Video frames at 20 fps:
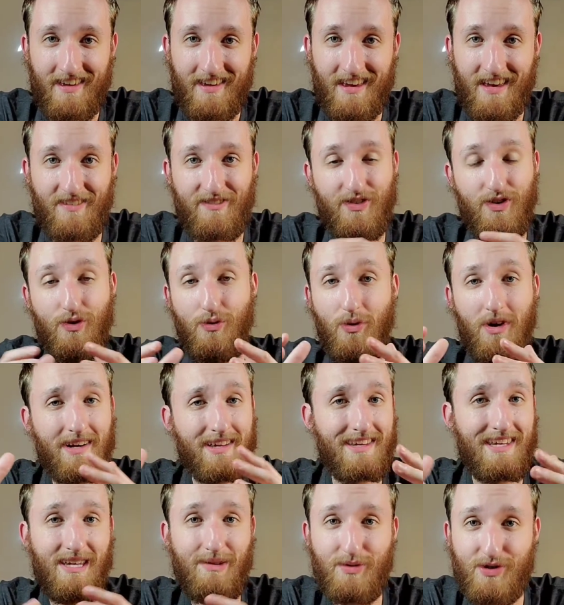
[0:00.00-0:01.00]
If you want to
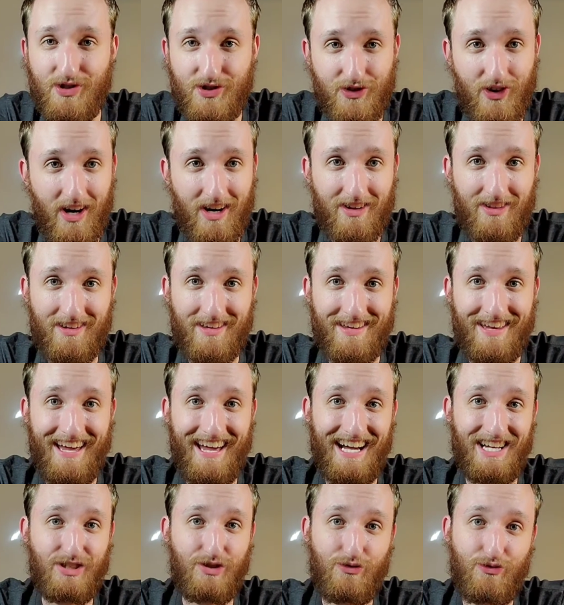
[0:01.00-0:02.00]
keep struggling
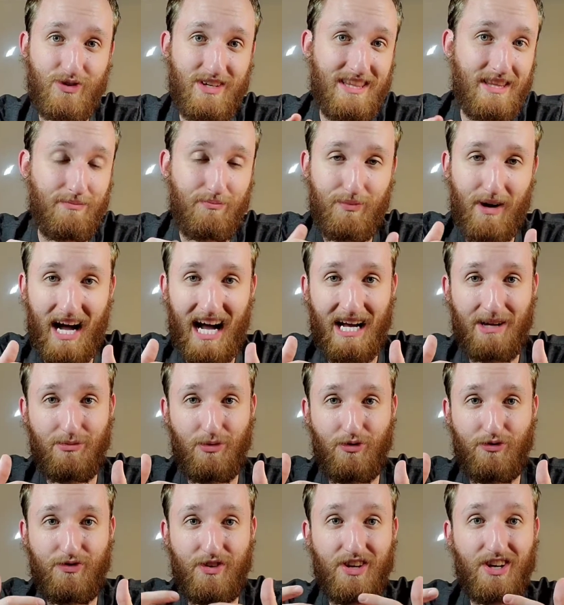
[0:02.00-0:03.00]
as you read the Bible,
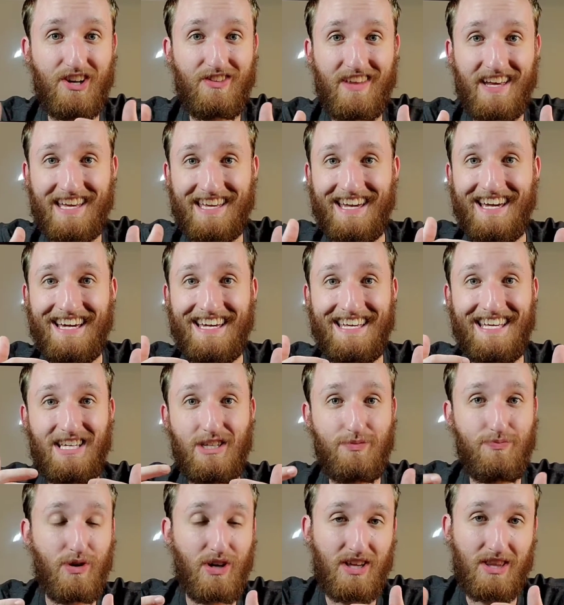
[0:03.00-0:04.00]
feeling like
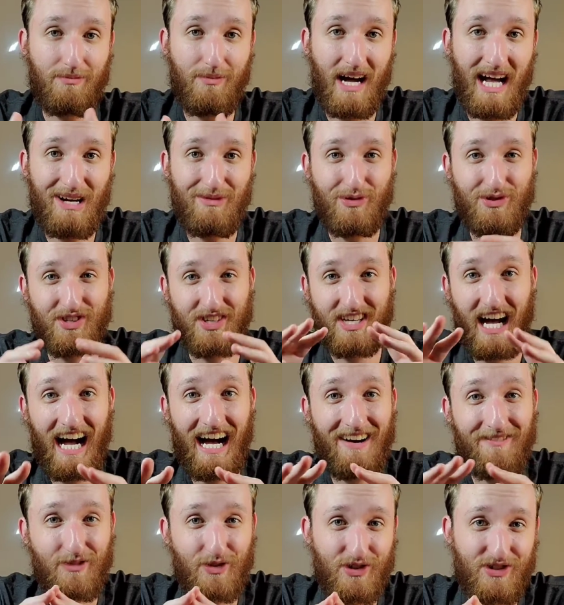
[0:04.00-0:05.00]
each book of the Bible is a
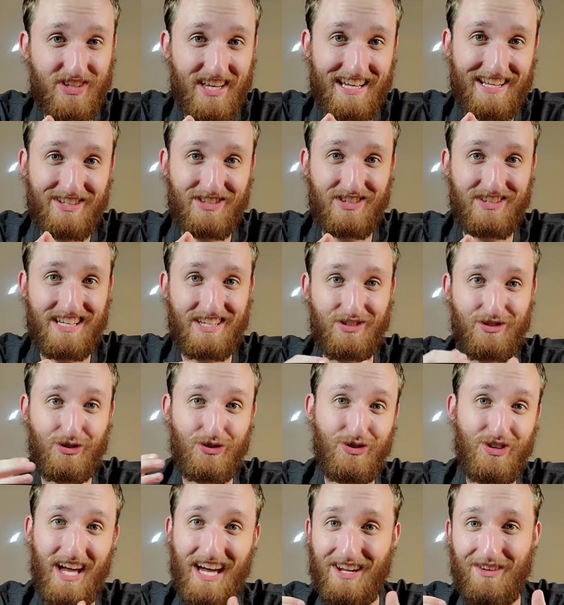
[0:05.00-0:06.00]
conversation that
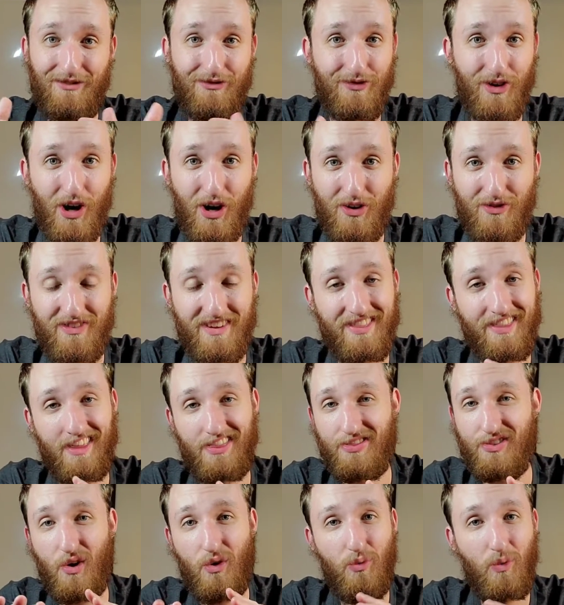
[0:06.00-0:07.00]
you're not involved in,
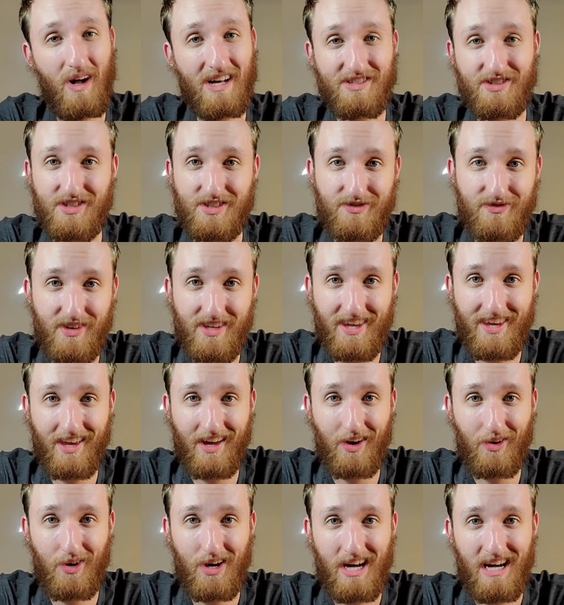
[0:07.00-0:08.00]
then don't watch this
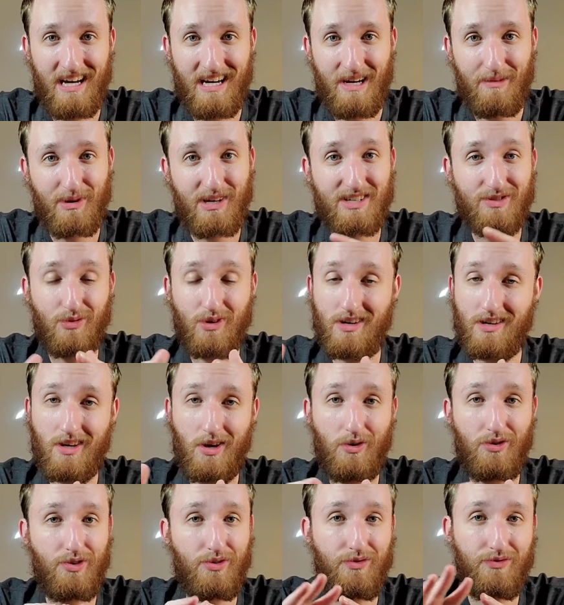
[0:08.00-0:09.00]
video. Because we're going to
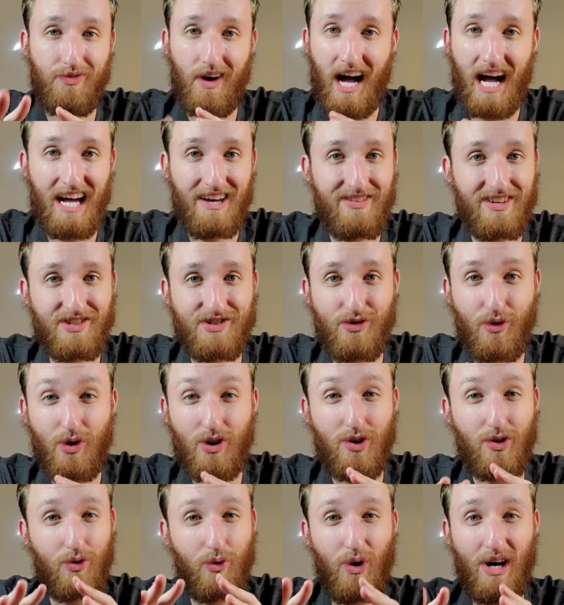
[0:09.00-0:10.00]
go through 5
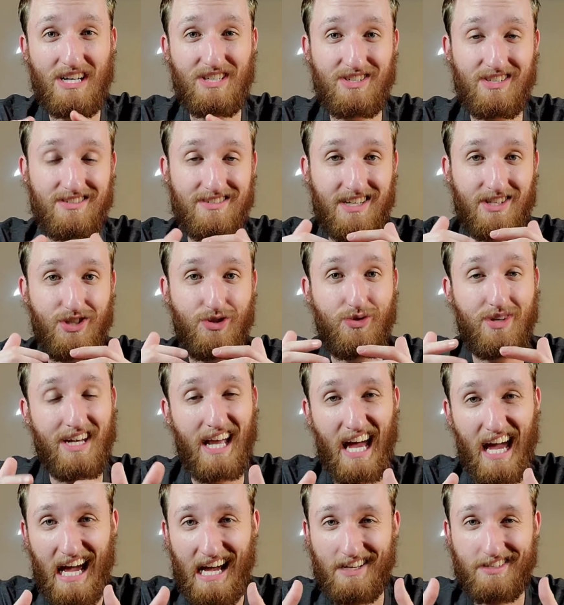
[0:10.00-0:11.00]
historical questions that you can
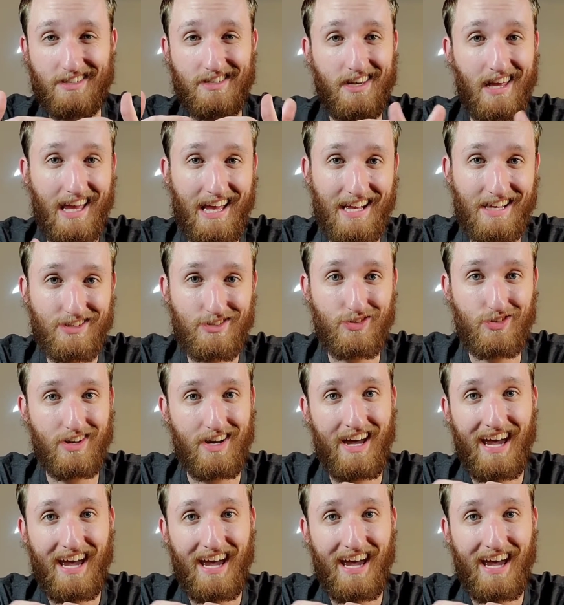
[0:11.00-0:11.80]
ask and answer